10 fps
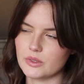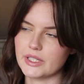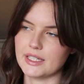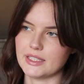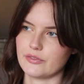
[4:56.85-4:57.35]

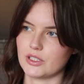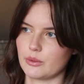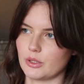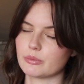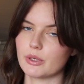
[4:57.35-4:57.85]
Yeah, it
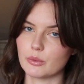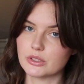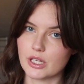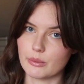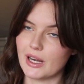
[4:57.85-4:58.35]
definitely was, but it
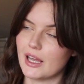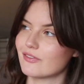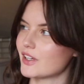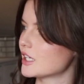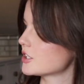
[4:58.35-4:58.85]
was nowhere near
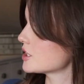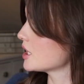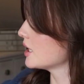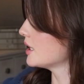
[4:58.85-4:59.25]
finished.